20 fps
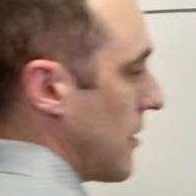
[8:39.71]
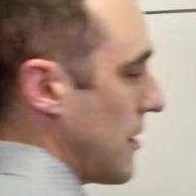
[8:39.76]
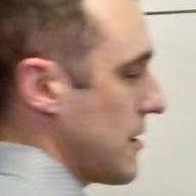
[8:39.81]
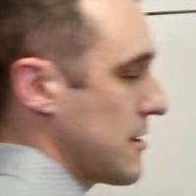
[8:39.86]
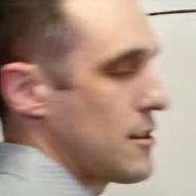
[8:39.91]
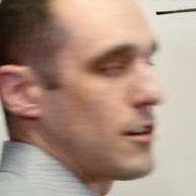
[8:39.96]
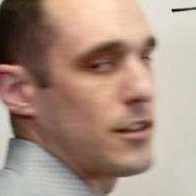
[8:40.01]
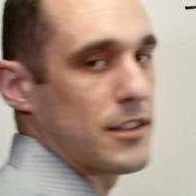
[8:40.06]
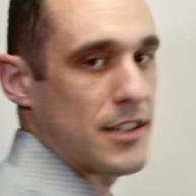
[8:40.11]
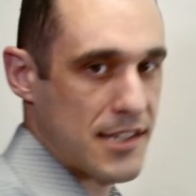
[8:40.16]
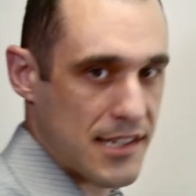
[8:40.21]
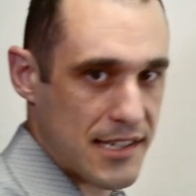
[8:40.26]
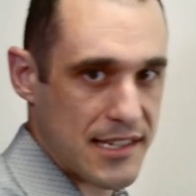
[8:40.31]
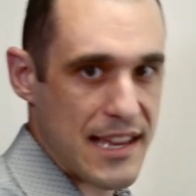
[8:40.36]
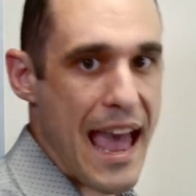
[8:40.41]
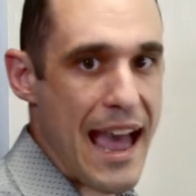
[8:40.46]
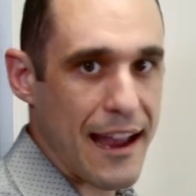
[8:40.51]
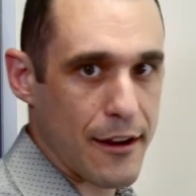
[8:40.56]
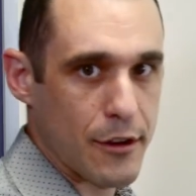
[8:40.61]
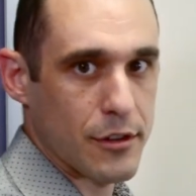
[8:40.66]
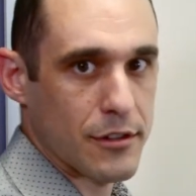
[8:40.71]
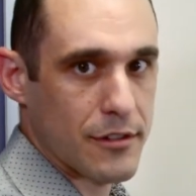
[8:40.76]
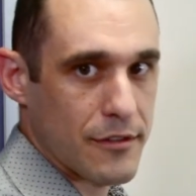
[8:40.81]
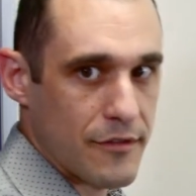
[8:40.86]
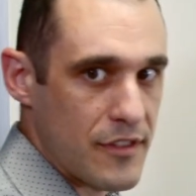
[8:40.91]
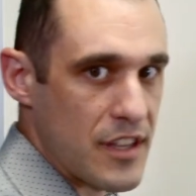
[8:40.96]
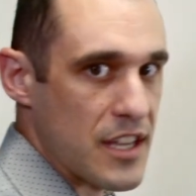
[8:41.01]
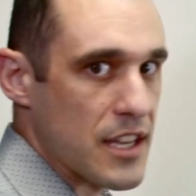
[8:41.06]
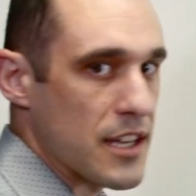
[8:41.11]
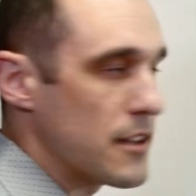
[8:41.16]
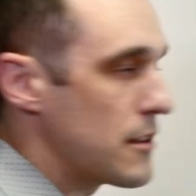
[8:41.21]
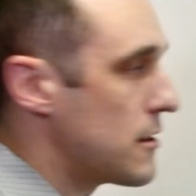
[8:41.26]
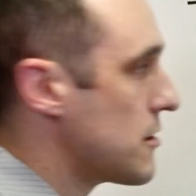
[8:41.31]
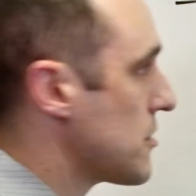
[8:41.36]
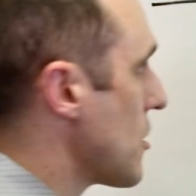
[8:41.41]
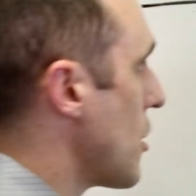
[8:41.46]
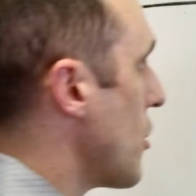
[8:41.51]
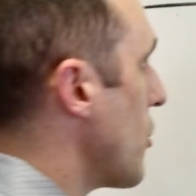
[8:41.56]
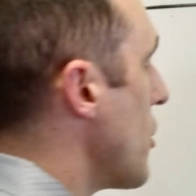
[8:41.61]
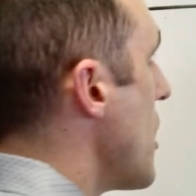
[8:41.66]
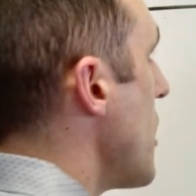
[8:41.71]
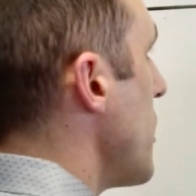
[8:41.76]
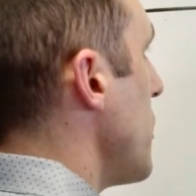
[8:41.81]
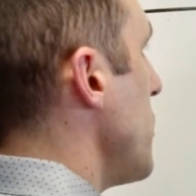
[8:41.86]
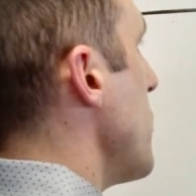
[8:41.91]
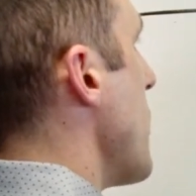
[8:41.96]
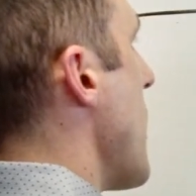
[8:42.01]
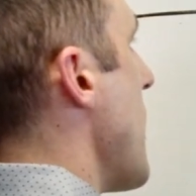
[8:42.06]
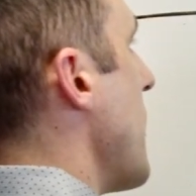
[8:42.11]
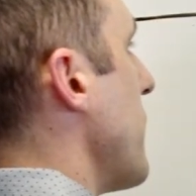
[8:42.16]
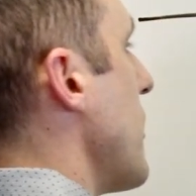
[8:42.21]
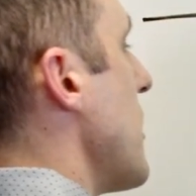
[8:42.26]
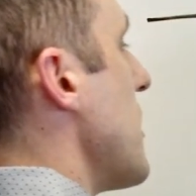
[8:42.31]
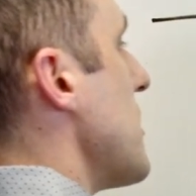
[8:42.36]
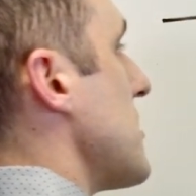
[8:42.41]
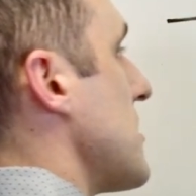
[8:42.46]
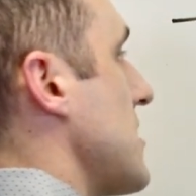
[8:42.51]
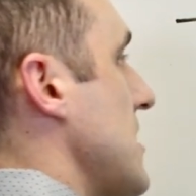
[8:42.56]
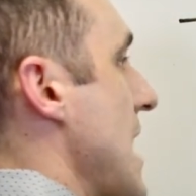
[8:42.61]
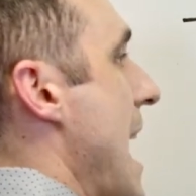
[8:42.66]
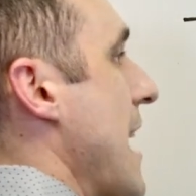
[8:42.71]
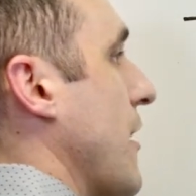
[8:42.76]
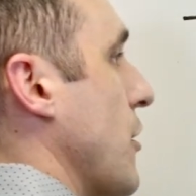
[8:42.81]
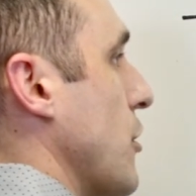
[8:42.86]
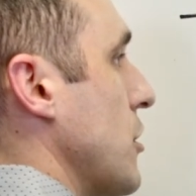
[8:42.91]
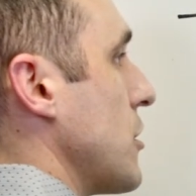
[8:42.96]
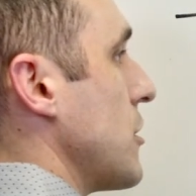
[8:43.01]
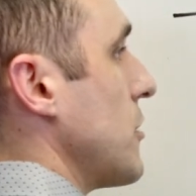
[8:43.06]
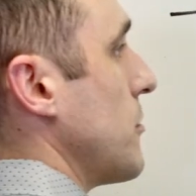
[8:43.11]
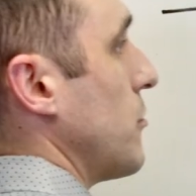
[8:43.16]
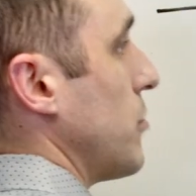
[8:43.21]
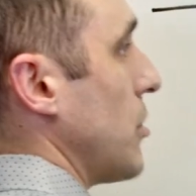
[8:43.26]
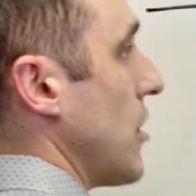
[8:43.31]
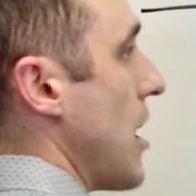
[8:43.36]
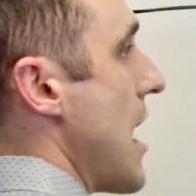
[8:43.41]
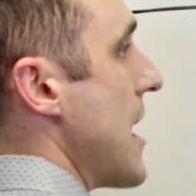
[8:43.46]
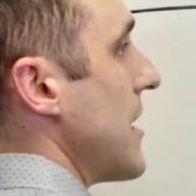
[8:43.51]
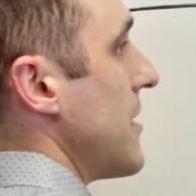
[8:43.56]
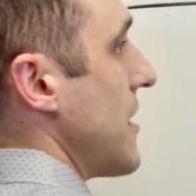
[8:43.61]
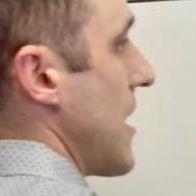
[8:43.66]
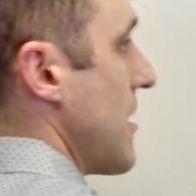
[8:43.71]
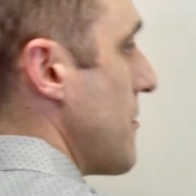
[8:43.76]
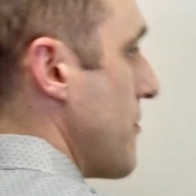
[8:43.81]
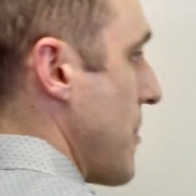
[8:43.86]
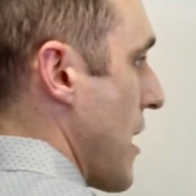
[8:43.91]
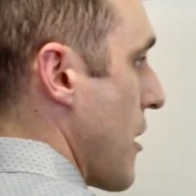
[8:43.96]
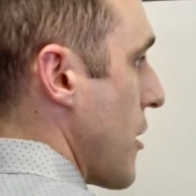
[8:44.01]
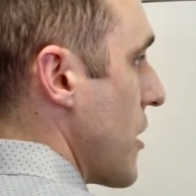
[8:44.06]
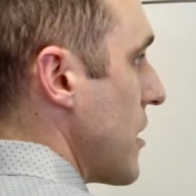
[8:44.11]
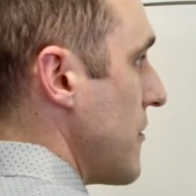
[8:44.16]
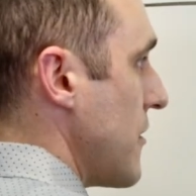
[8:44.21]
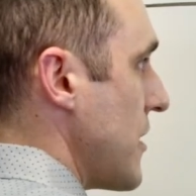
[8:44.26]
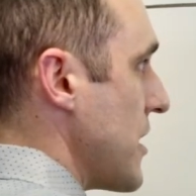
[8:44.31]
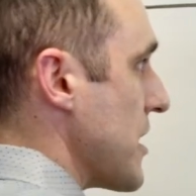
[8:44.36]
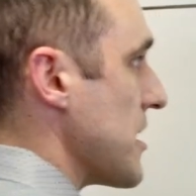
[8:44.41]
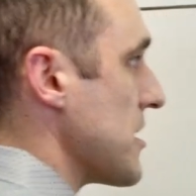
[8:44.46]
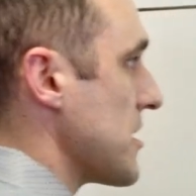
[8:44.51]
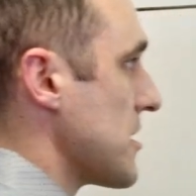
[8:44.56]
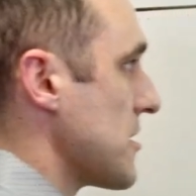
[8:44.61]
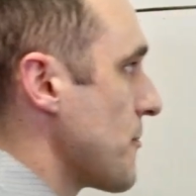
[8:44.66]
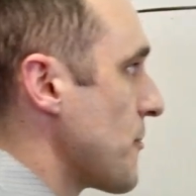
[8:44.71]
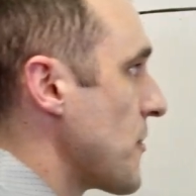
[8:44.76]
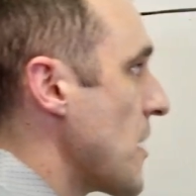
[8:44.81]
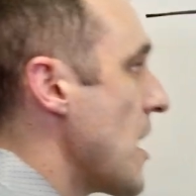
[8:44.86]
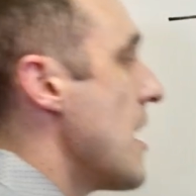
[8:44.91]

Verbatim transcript: is called a staggered via. So you have staggered blind and buried vias.